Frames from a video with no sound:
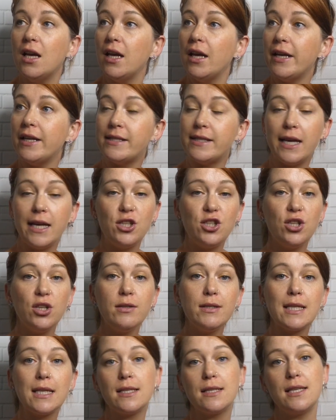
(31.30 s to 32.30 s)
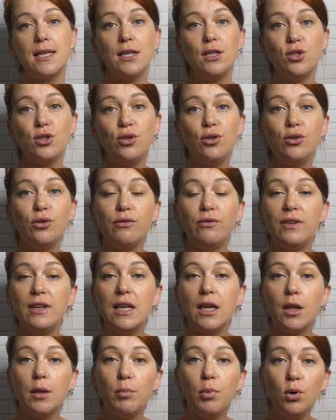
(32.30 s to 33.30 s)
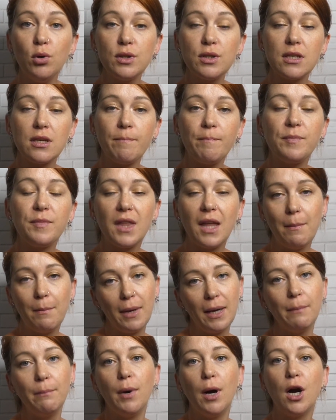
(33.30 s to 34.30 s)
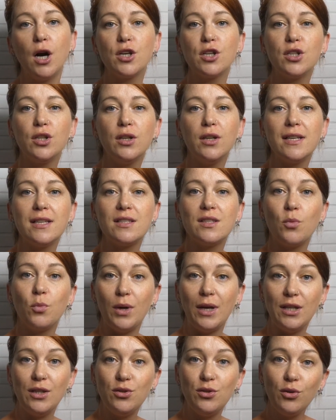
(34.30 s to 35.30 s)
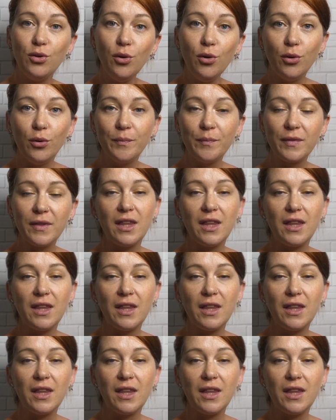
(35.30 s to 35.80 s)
essentials sent to you via the post, then pink parcel is the way to go.